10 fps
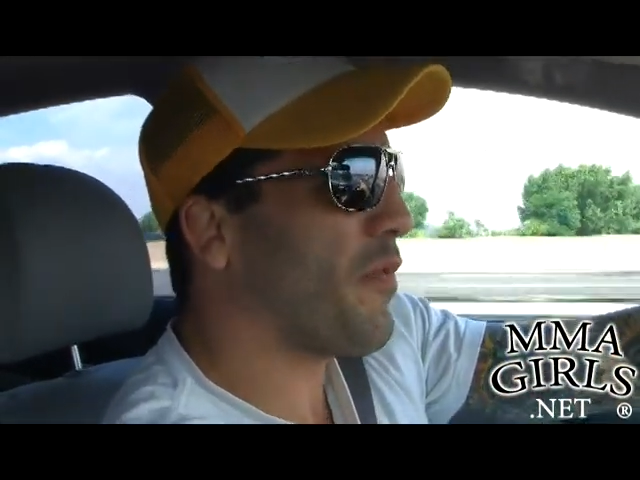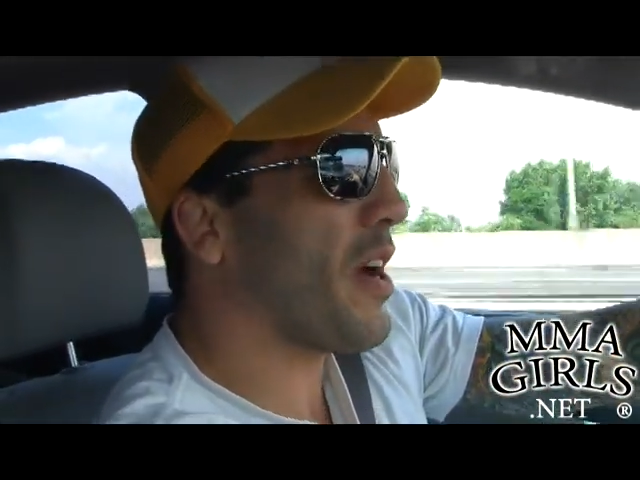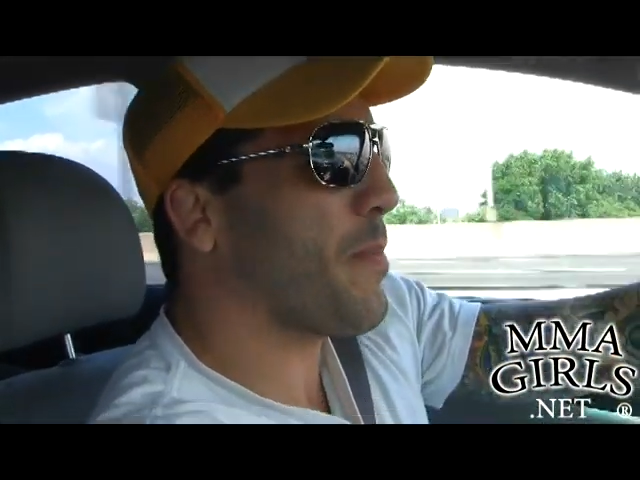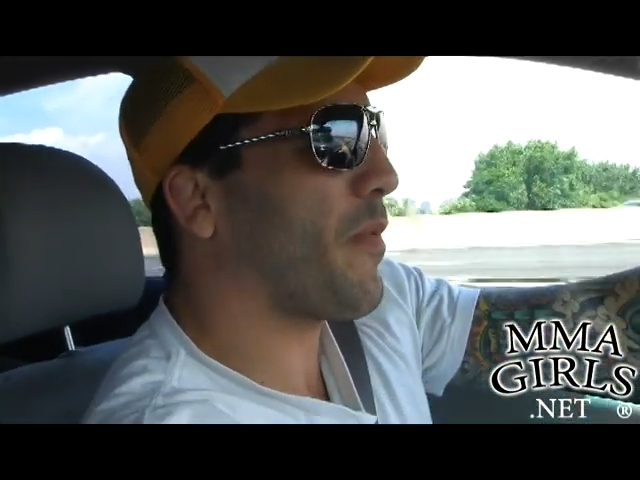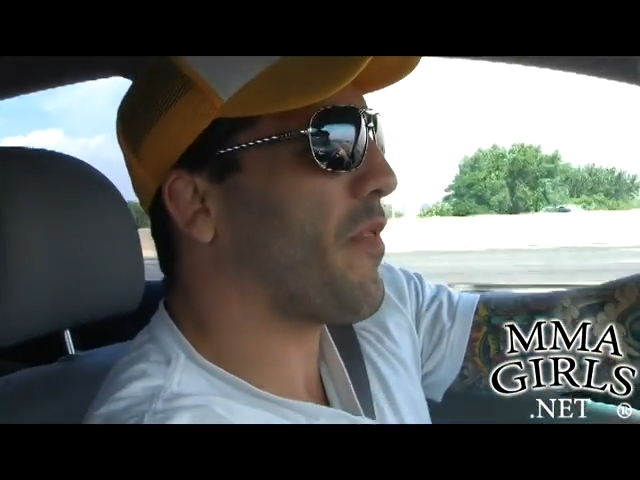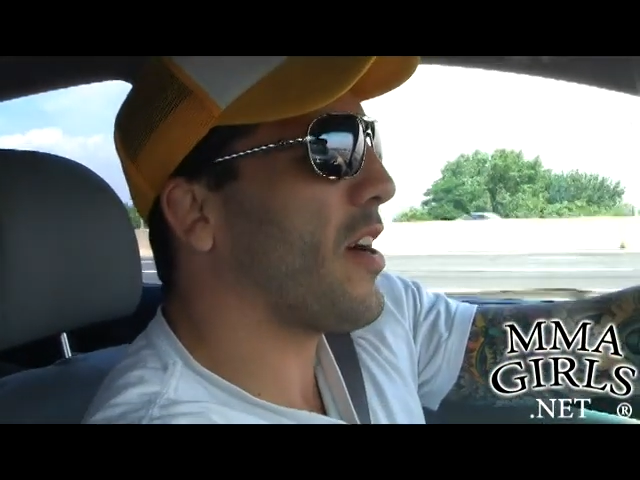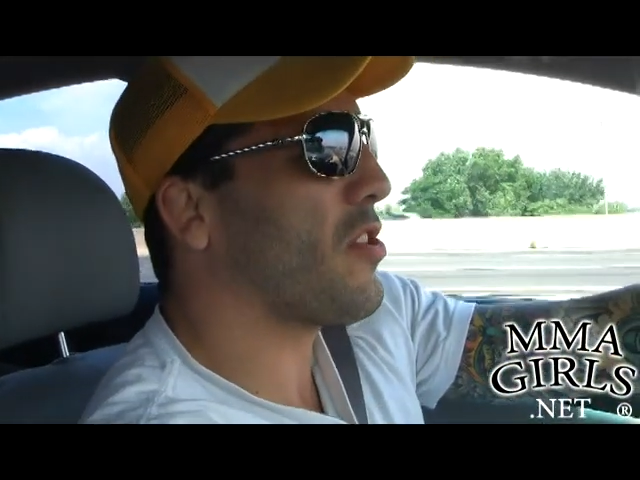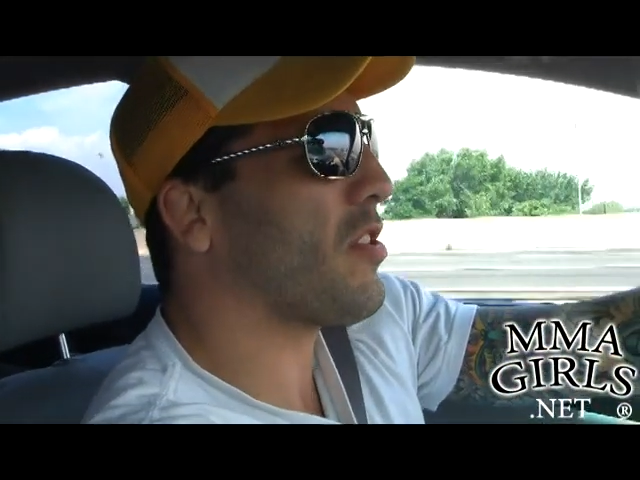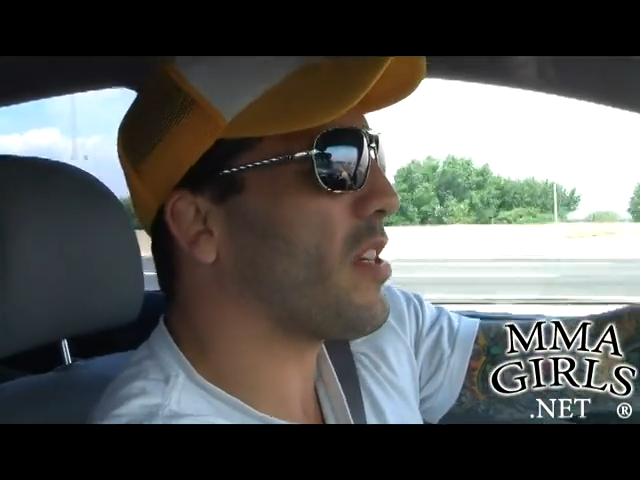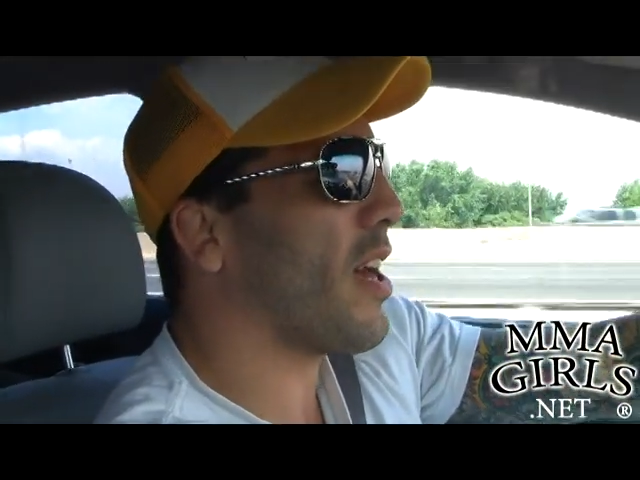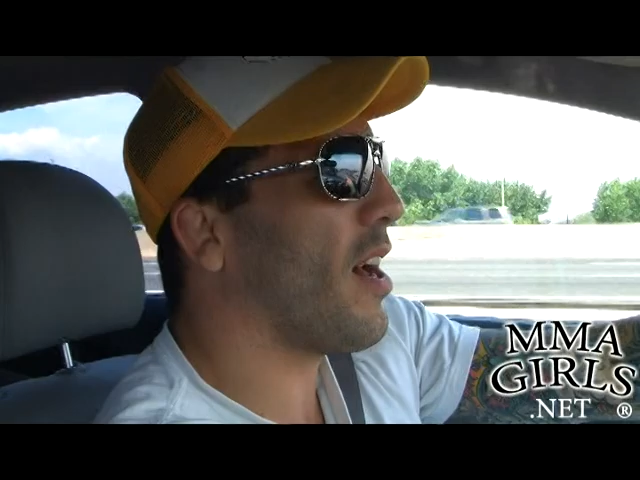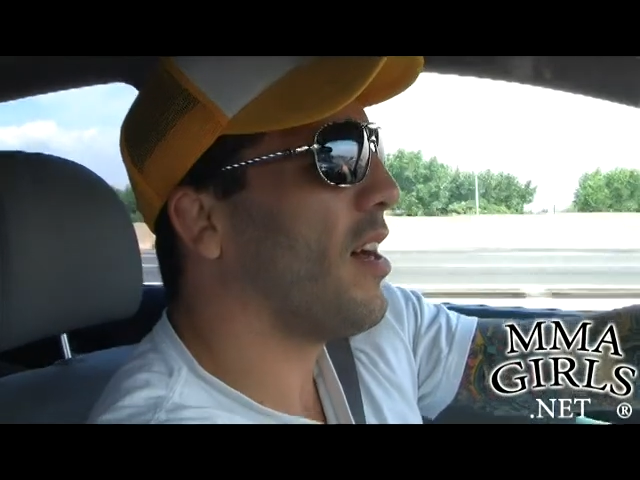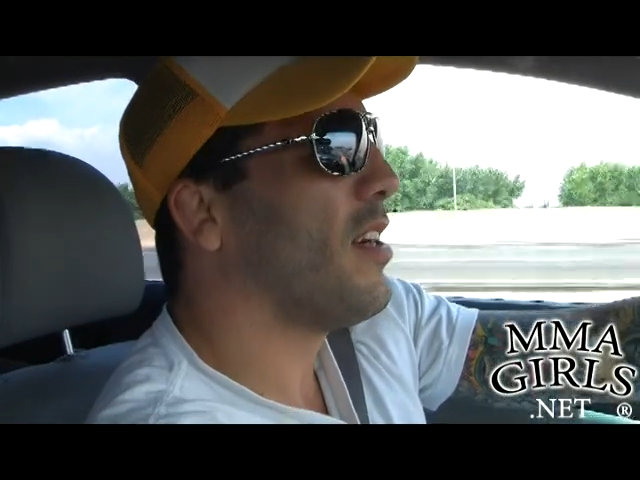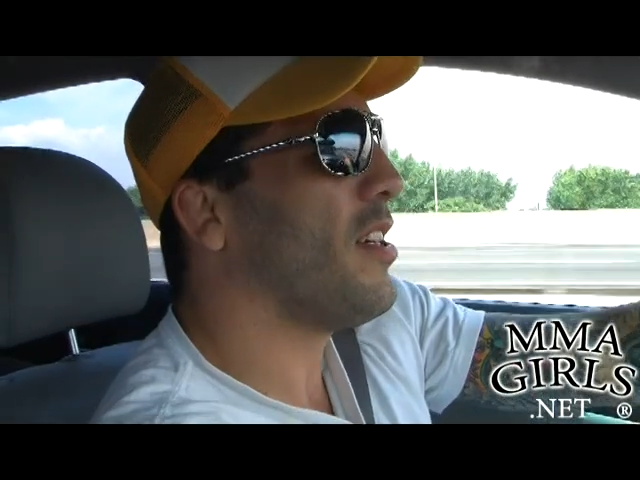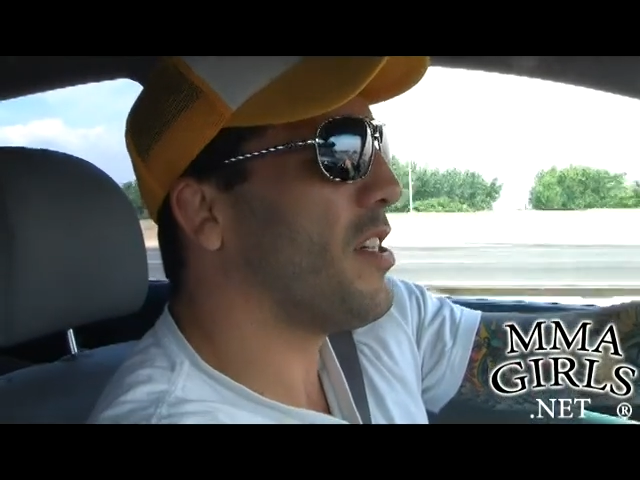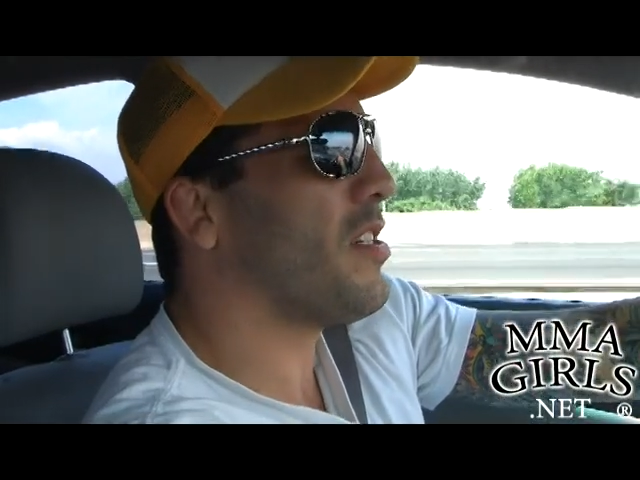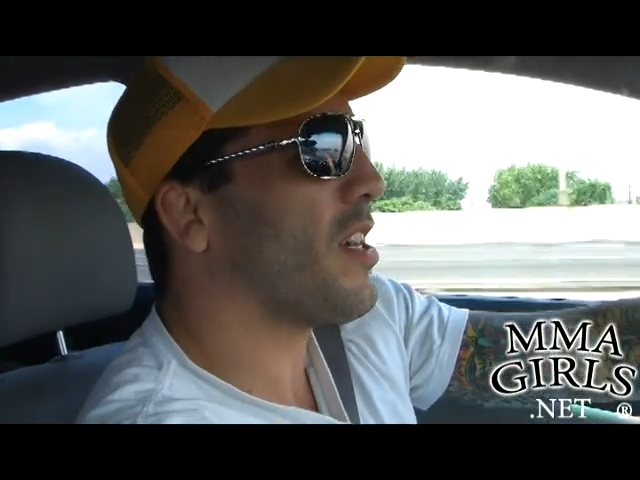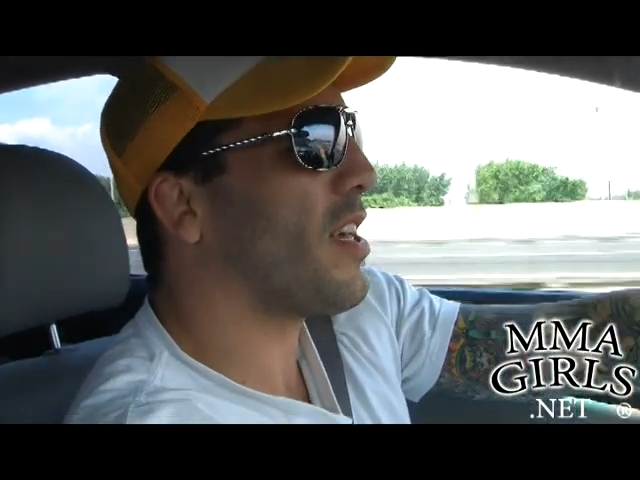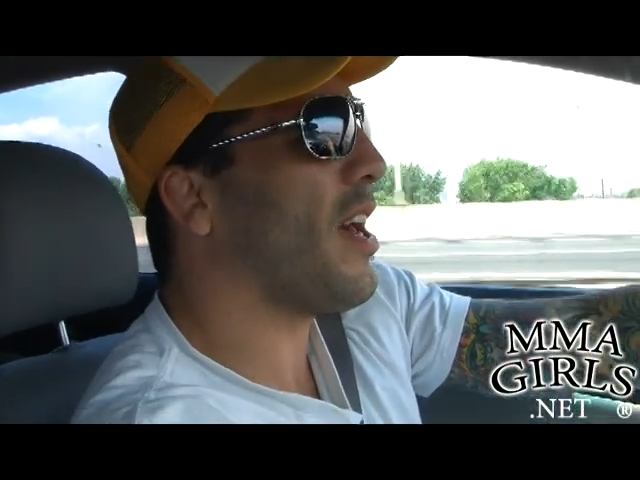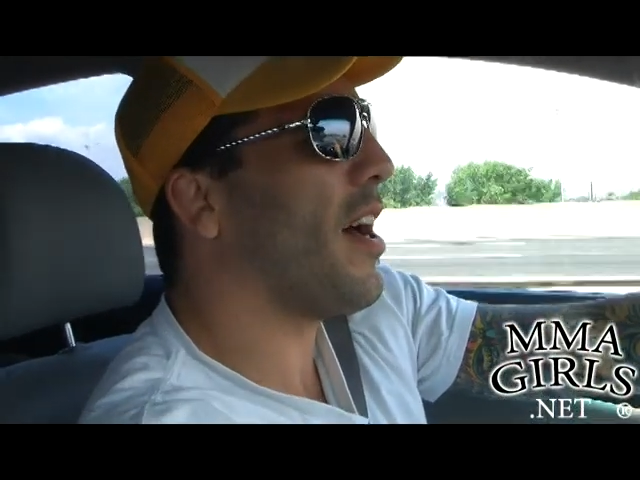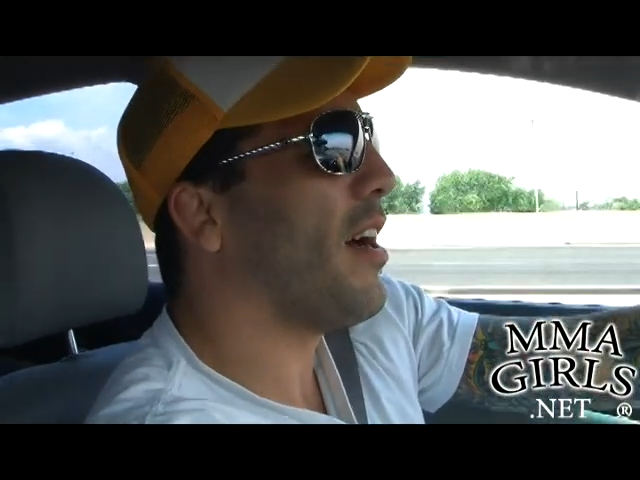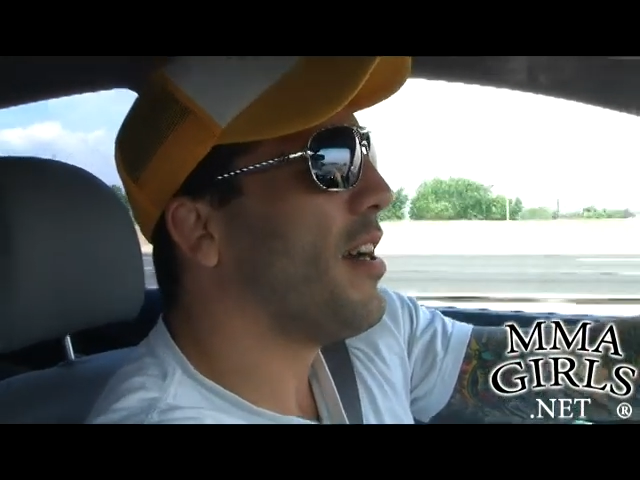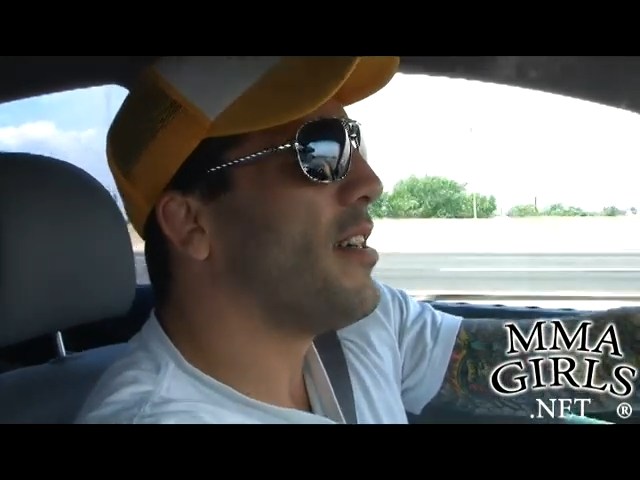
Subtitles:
fight professionally, yeah? He's like, yeah.